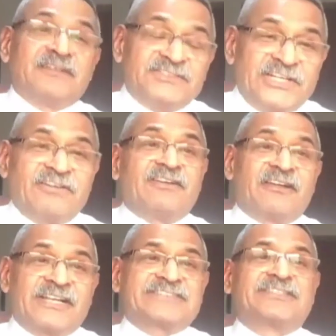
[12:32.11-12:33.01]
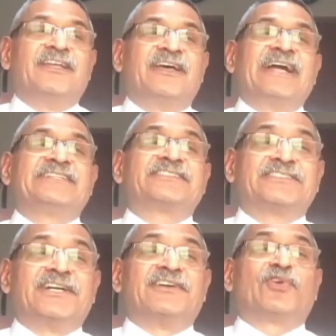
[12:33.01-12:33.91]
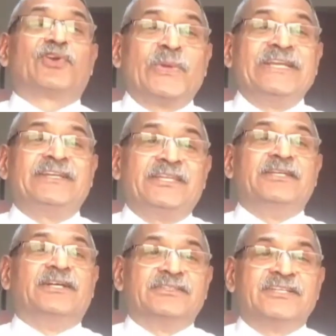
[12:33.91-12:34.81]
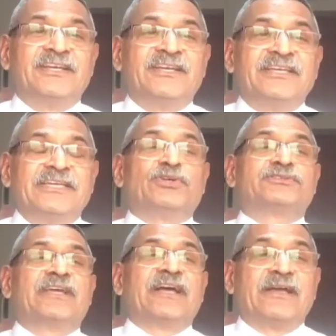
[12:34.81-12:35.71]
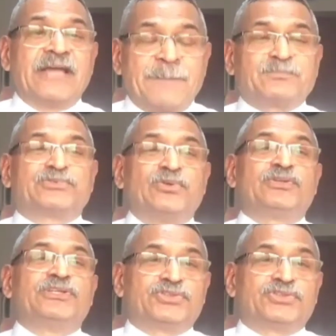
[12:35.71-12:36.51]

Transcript: General Russell had served for 20 years. He was absolutely